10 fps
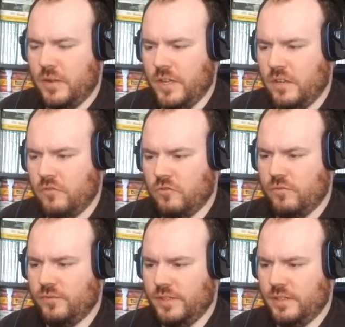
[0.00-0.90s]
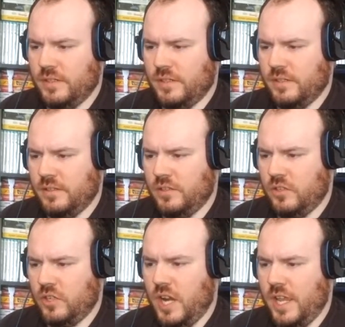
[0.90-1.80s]
now we got
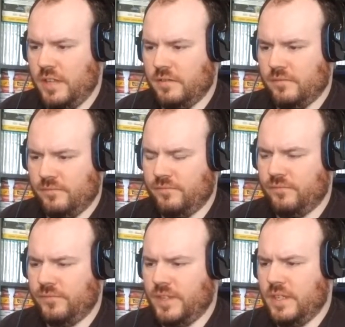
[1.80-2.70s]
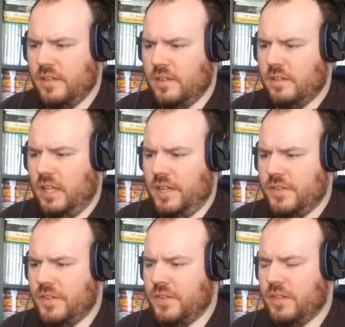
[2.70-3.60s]
giant
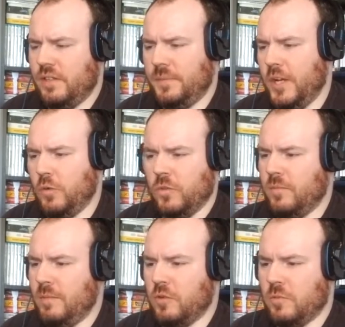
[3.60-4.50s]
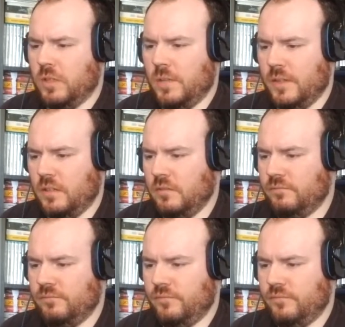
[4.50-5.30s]
lasers. The third one's will be much more difficult.